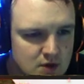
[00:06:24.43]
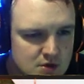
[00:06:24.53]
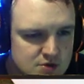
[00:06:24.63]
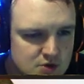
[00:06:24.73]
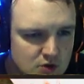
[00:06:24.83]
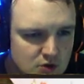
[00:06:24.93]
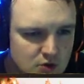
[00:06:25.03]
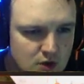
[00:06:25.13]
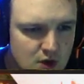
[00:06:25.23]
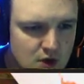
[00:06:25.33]
So
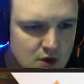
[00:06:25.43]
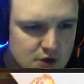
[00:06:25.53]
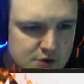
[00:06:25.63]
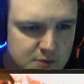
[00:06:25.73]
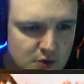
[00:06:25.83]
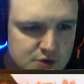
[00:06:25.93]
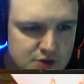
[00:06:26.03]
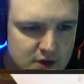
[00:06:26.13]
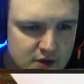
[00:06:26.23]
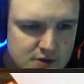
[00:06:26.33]
there's bows and
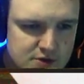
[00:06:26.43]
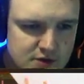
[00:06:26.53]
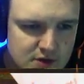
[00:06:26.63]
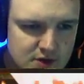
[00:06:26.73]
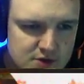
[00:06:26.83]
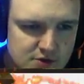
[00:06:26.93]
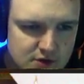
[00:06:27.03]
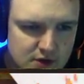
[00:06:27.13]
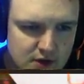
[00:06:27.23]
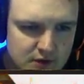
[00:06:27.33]
arrows, and then these are the
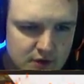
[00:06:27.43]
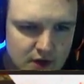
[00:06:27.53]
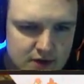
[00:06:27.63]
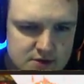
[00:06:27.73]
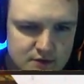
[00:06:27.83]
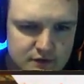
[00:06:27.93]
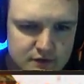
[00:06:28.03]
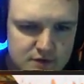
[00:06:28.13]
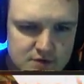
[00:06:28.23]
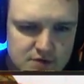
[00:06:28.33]
different kinds of
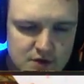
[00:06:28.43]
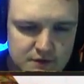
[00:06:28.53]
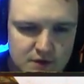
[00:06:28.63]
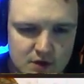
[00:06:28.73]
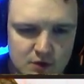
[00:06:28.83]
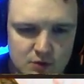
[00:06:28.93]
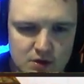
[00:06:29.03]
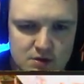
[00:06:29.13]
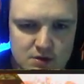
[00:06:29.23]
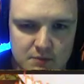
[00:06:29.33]
stuff that you need
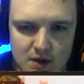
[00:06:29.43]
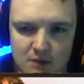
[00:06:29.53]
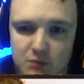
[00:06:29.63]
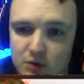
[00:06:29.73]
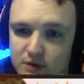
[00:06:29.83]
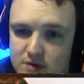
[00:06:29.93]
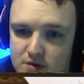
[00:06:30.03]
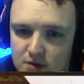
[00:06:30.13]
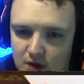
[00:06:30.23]
to make bullets.